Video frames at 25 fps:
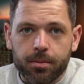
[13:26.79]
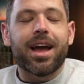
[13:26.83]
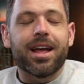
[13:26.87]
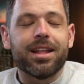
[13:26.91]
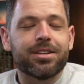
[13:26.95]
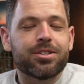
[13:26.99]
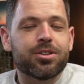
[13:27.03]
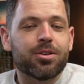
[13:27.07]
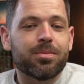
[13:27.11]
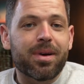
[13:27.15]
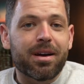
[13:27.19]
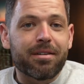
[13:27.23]

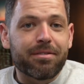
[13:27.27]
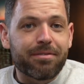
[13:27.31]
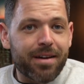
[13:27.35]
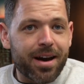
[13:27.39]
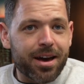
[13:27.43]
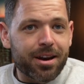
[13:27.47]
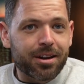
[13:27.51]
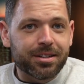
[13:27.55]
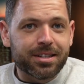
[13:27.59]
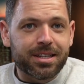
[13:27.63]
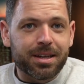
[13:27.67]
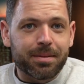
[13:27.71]
And so my
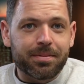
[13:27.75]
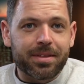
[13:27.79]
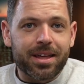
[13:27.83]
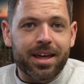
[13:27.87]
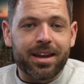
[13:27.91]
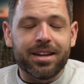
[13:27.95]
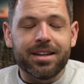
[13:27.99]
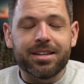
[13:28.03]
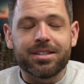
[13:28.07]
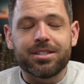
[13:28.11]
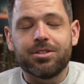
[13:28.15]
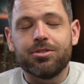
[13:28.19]
final tip
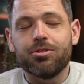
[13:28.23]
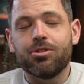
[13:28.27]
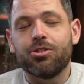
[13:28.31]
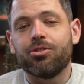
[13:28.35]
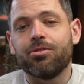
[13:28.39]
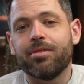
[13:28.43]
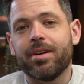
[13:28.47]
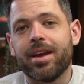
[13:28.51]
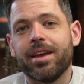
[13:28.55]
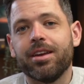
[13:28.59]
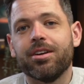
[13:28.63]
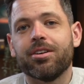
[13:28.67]
then is to
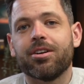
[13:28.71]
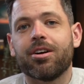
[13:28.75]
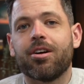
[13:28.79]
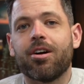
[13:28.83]
create your